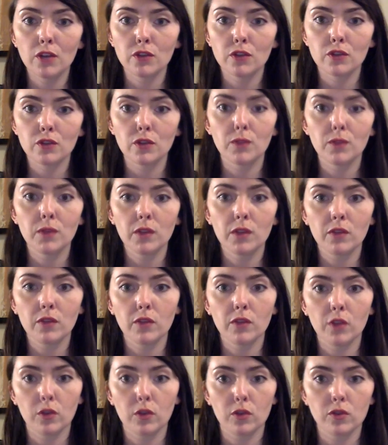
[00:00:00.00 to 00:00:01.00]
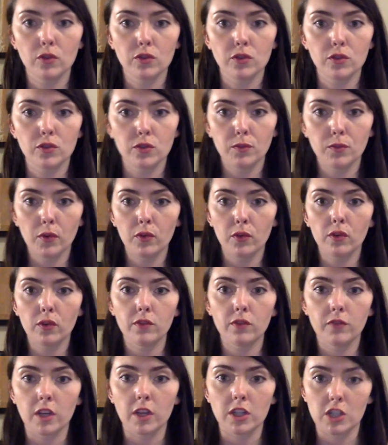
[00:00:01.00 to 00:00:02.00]
Treatment of local pseudomonal
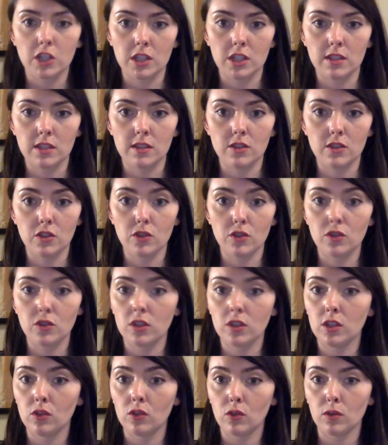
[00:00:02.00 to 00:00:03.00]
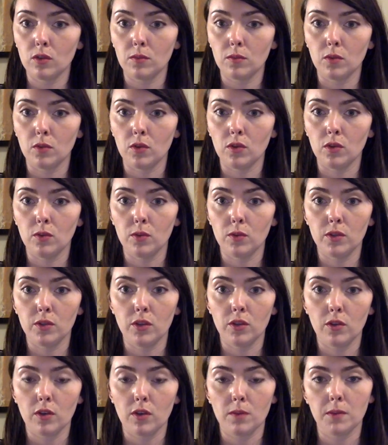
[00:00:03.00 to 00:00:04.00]
infections is usually normal with no
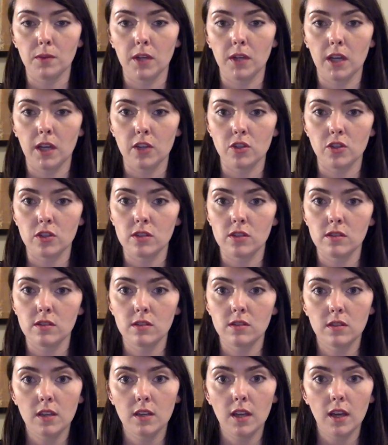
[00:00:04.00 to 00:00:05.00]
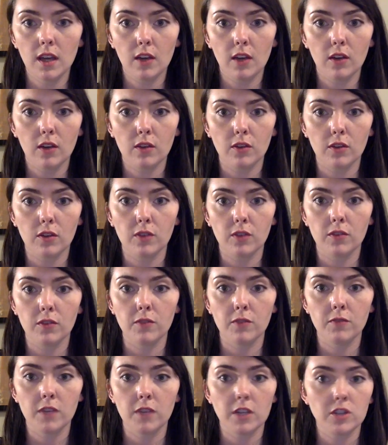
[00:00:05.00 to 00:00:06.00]
complications. However, if
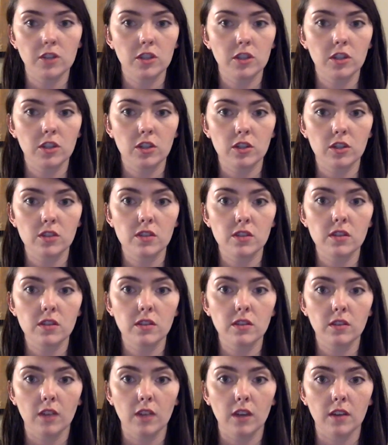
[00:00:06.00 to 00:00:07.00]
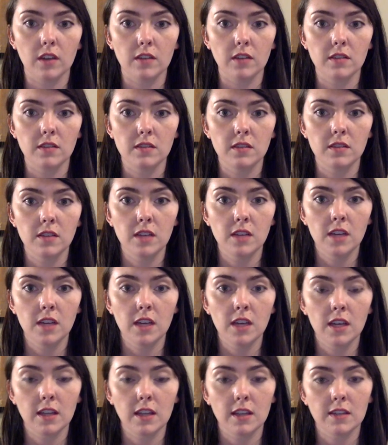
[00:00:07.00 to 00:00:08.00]
infection occurs in the lungs,
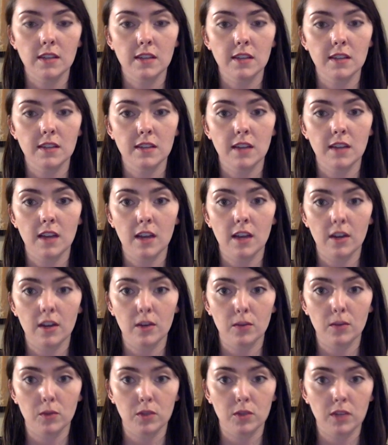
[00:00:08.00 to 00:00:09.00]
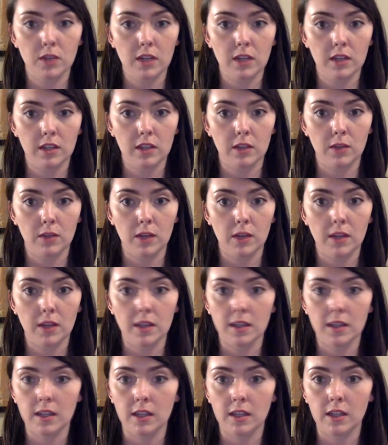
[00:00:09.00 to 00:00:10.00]
this has a higher mortality rate than
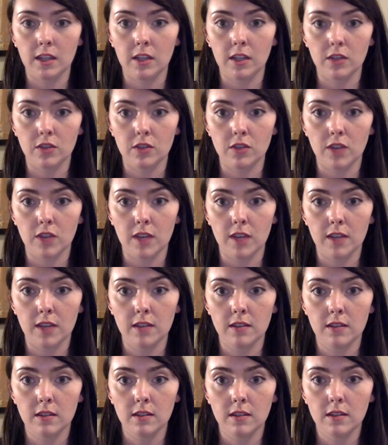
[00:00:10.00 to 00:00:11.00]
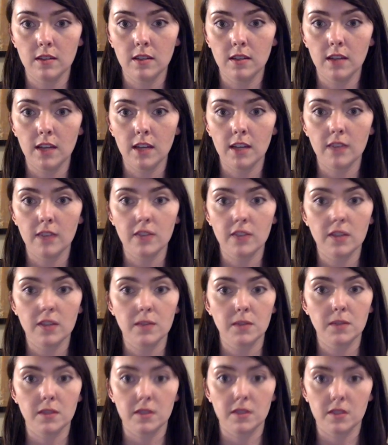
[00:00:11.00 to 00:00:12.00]
any other site. And if
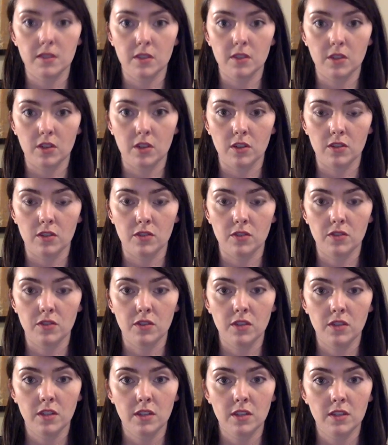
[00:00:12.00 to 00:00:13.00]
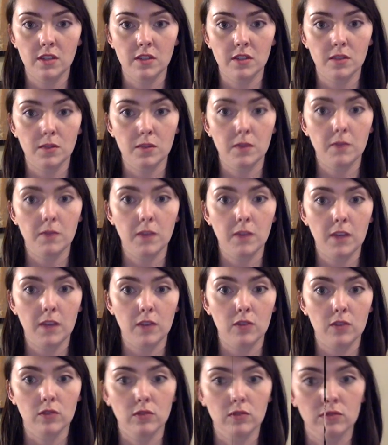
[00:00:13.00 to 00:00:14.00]
sepsis occurs, this could be
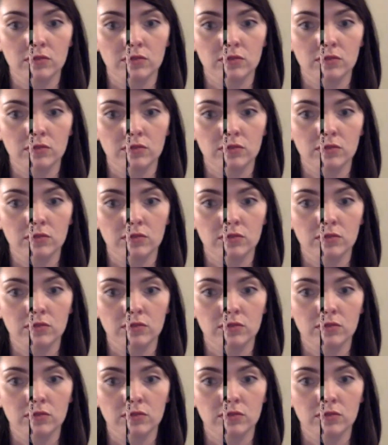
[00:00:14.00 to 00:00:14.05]
fatal.